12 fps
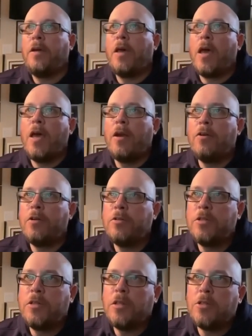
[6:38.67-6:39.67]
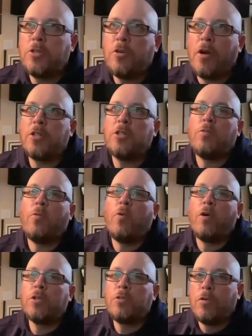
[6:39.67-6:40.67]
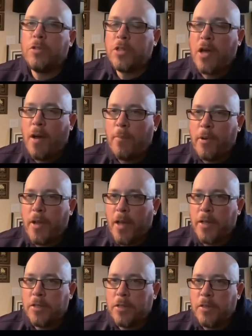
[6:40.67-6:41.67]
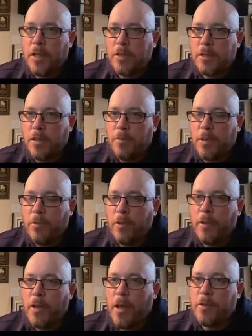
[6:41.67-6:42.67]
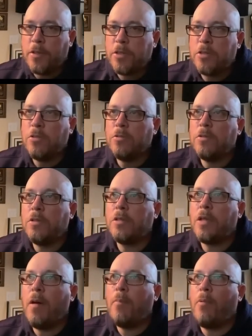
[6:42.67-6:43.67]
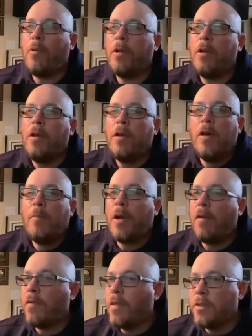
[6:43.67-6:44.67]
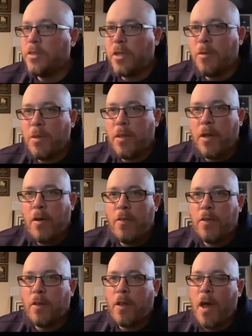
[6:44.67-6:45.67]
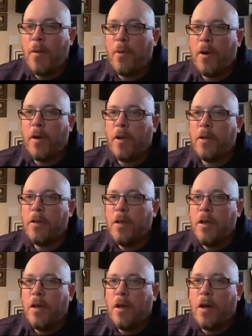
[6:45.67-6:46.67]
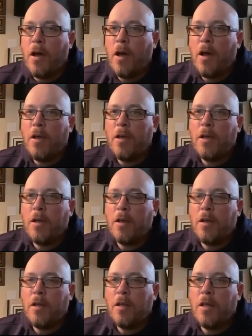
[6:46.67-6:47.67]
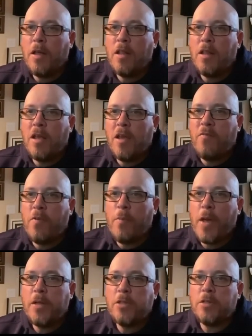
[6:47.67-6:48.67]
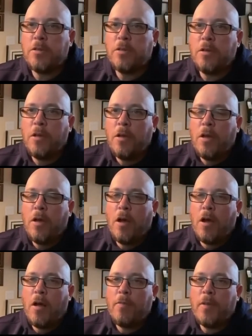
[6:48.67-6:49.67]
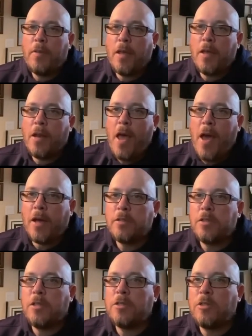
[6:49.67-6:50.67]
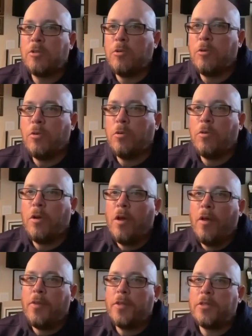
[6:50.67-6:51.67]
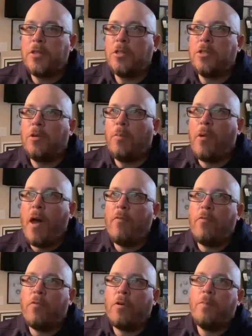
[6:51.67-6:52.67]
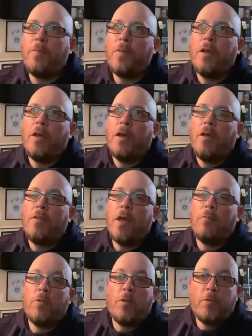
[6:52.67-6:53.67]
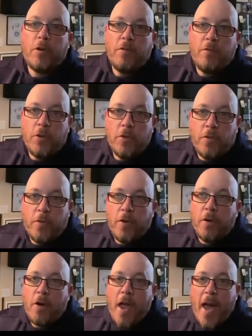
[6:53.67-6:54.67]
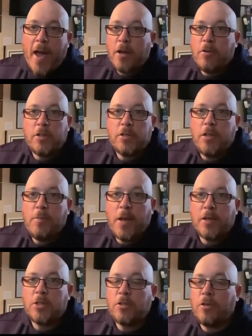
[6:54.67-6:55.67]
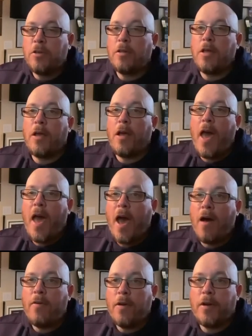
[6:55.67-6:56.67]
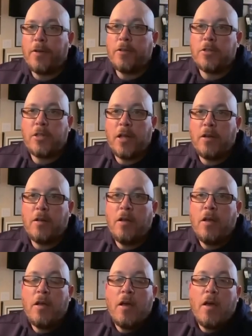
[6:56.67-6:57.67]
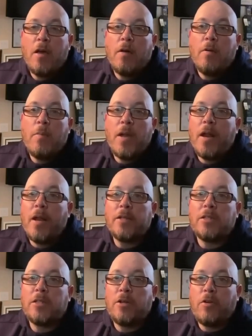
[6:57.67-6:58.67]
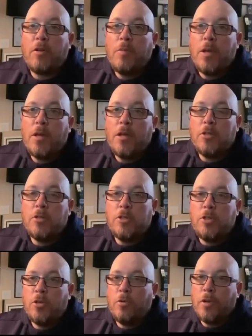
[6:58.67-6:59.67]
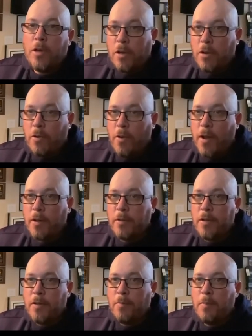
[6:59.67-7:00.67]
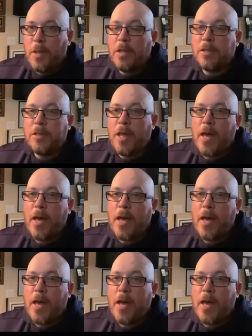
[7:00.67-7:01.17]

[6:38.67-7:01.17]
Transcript: introduce the instruction, work towards comprehension. That's going to be really on the student at that point, but everything's going to be there in the library, in the information that they can access through this digital platform. Then we'll review for accuracy, make sure that they have it, understand it. May not necessarily be doing it correctly, because that